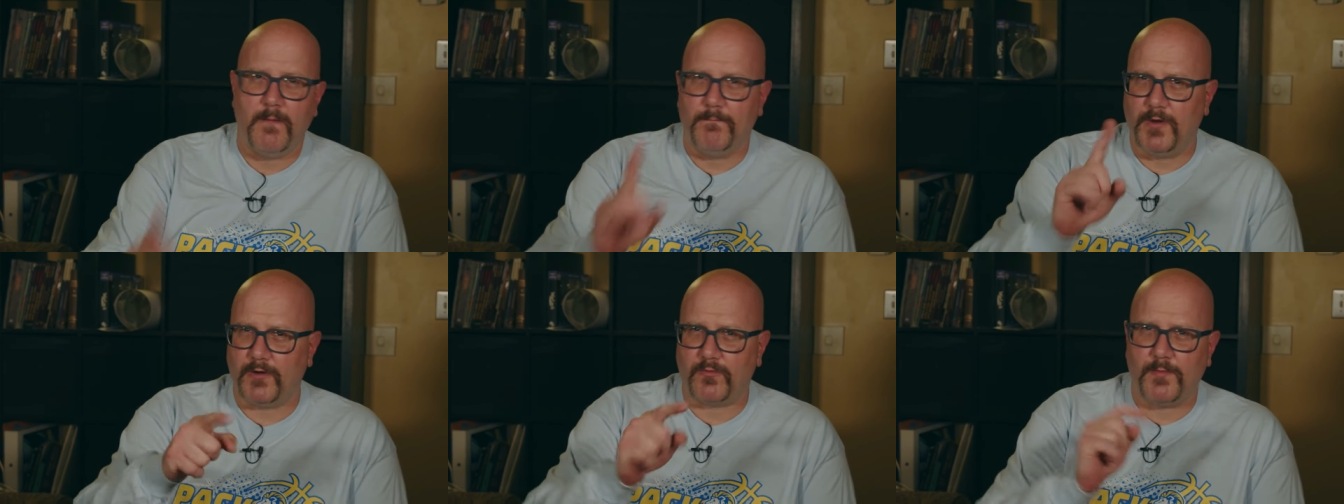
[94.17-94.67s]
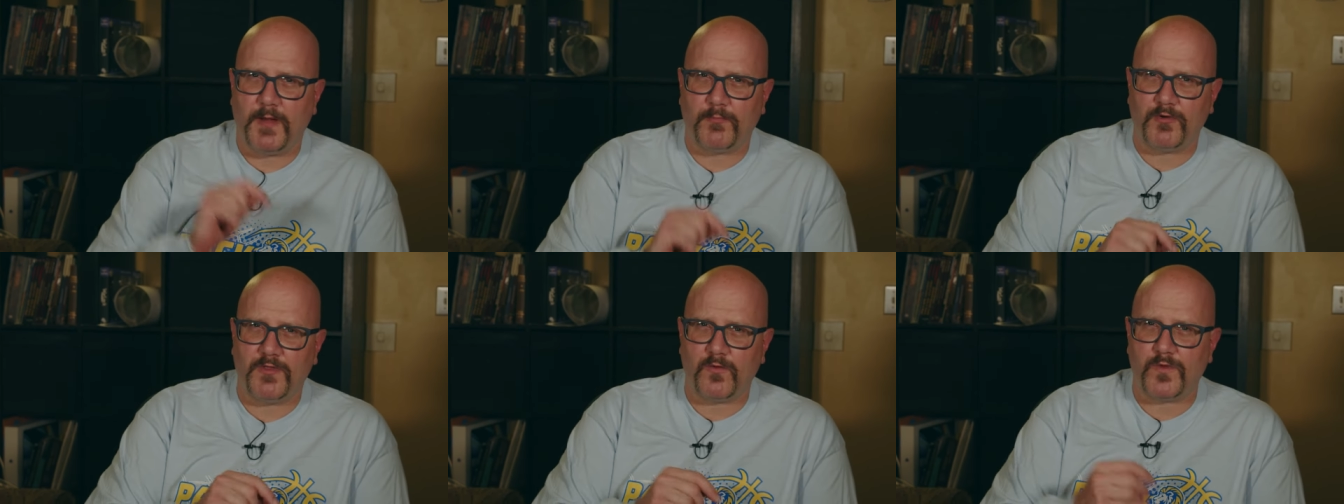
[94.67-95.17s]
But
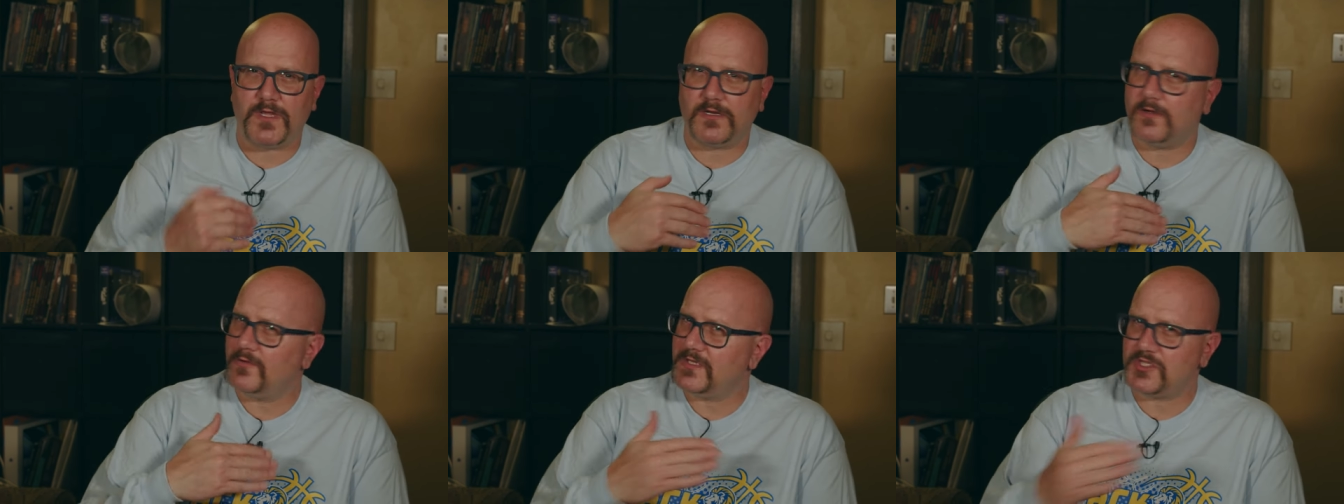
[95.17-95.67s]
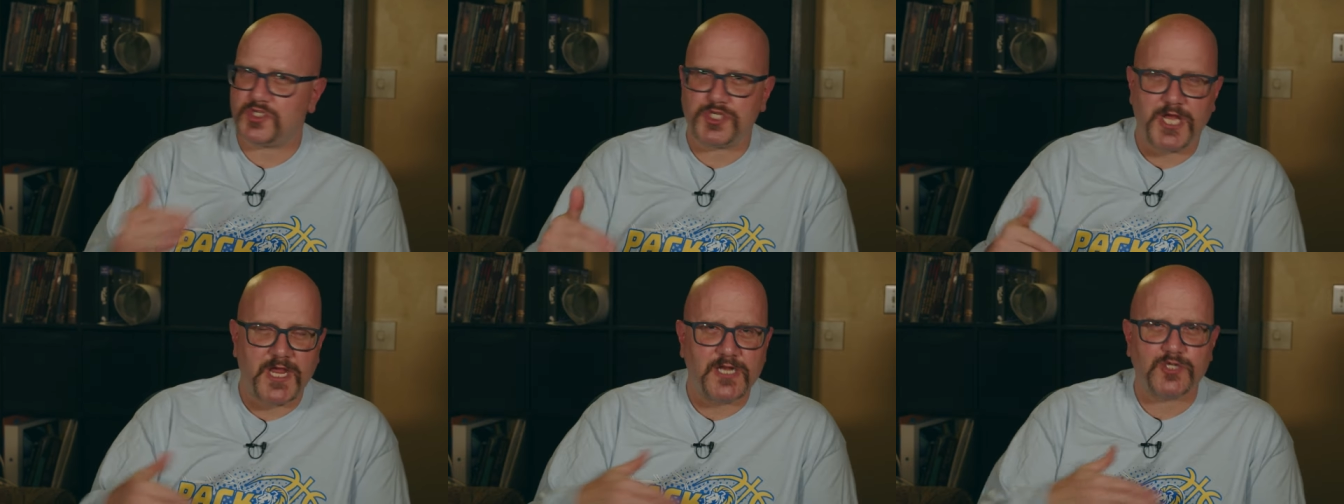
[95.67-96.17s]
remember that we can always
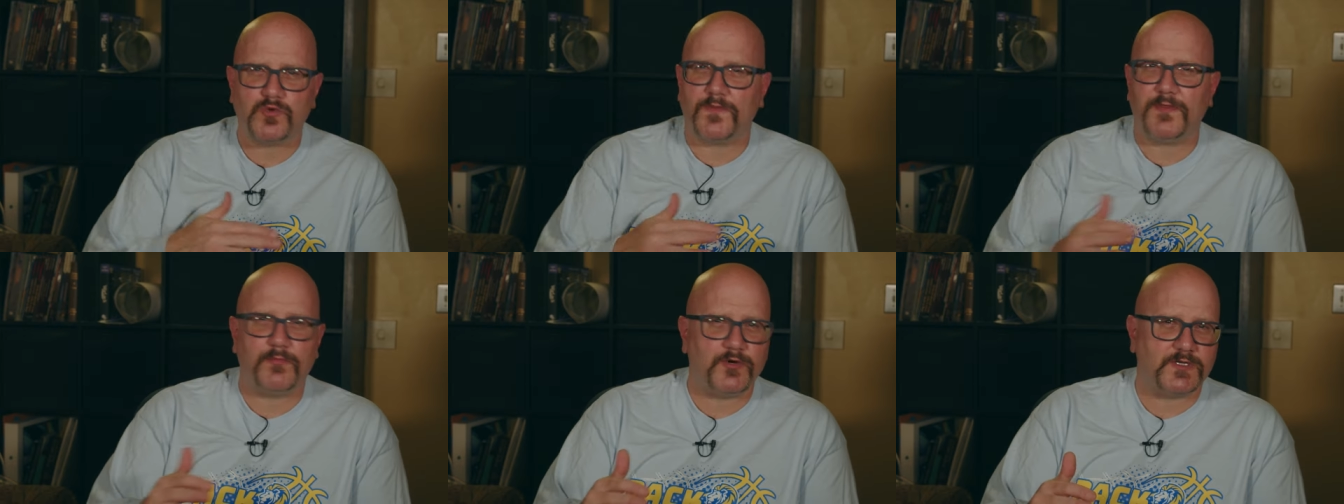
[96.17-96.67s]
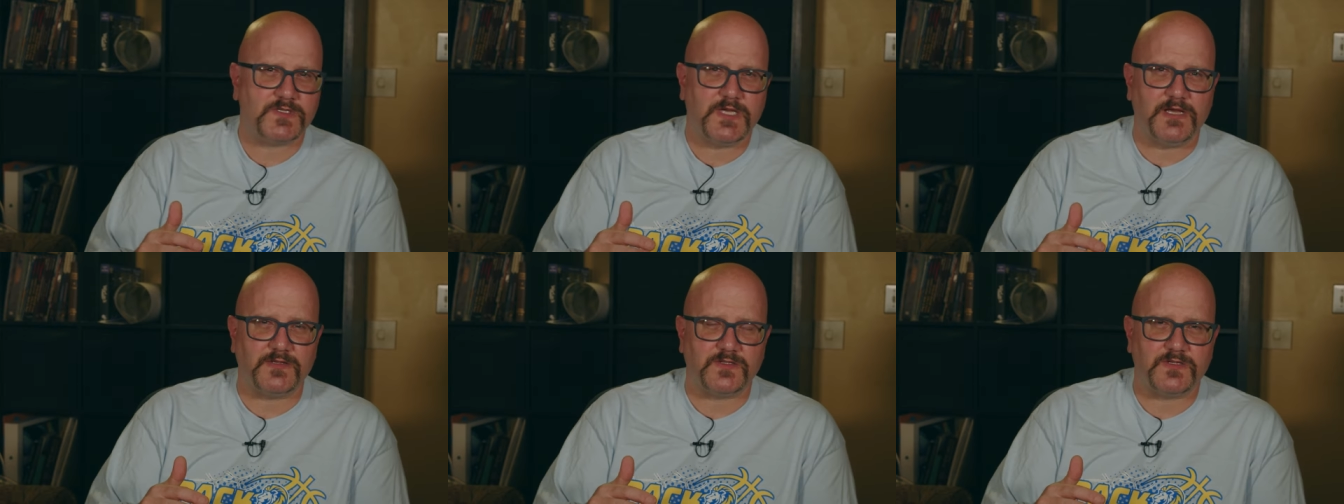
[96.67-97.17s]
change what the book
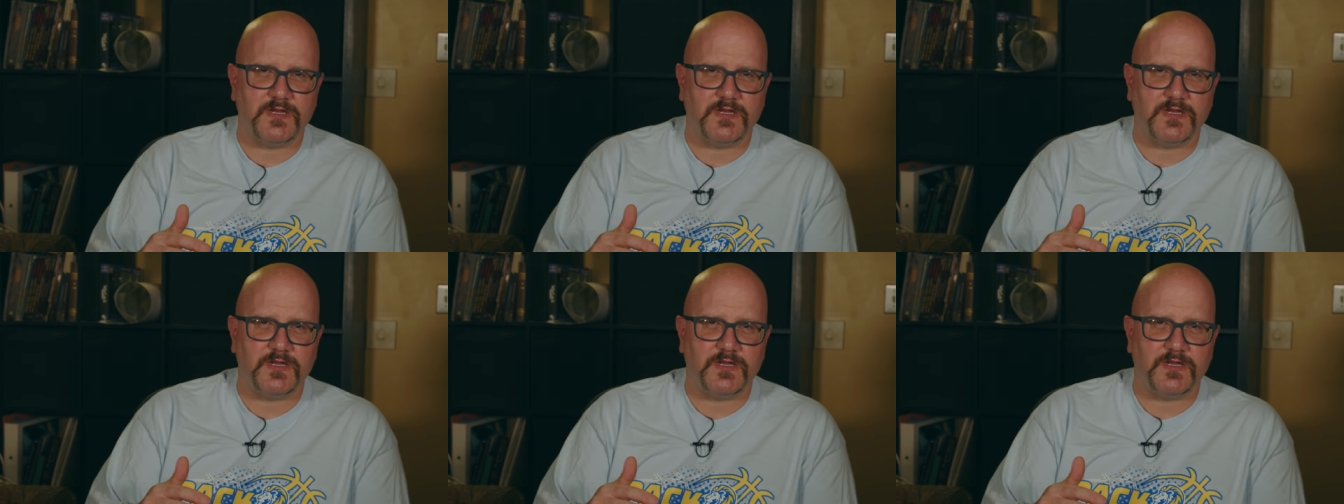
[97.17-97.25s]
says.